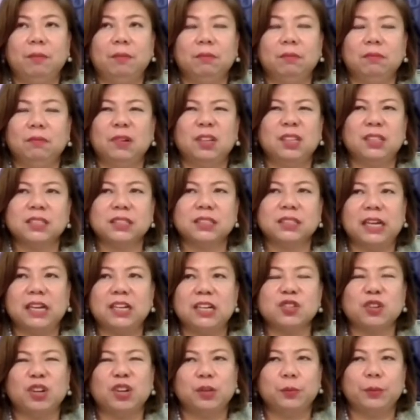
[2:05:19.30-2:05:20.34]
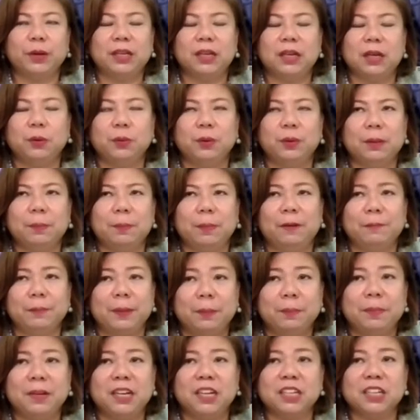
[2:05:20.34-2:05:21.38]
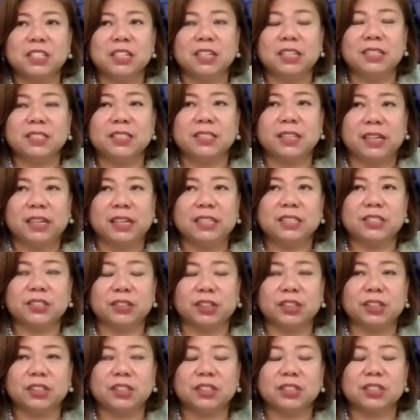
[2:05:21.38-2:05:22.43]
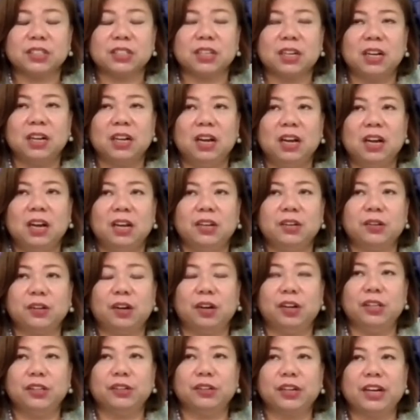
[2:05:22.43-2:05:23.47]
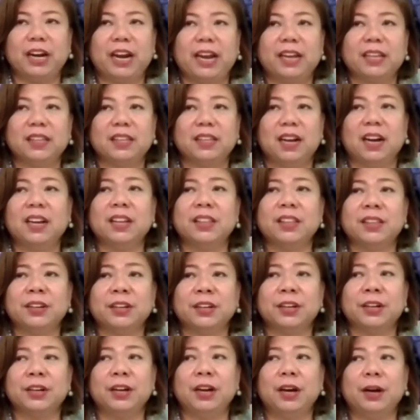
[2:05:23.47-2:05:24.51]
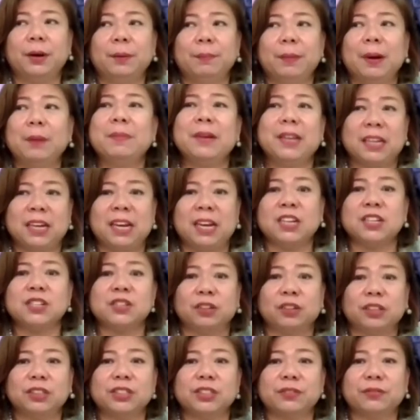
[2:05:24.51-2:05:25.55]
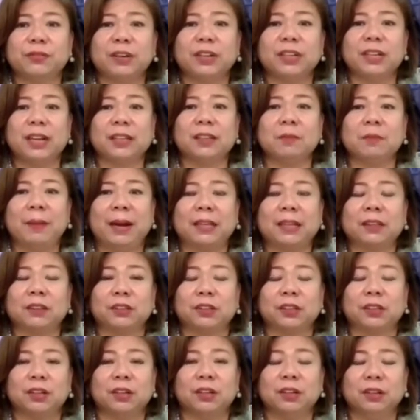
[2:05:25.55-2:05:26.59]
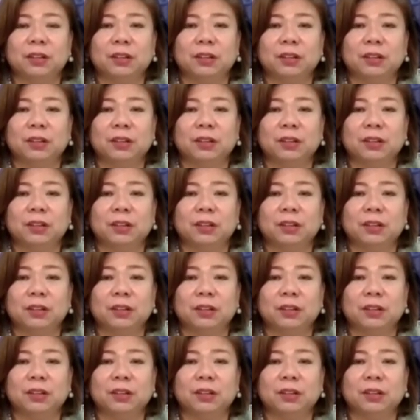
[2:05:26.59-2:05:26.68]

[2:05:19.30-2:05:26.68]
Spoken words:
molestation when he will publish his research, Your Honor, and other publications for that matter.